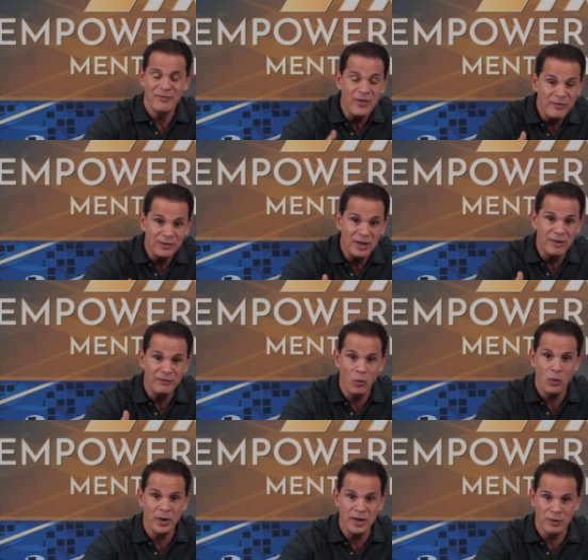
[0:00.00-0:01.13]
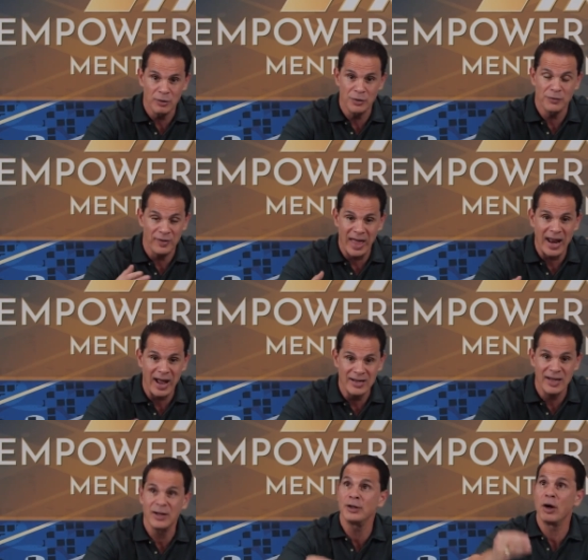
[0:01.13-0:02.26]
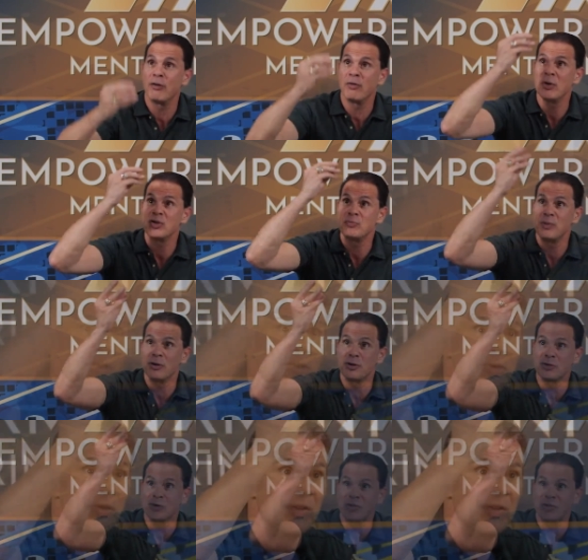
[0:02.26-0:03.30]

54 years for that idea to go from a spiritual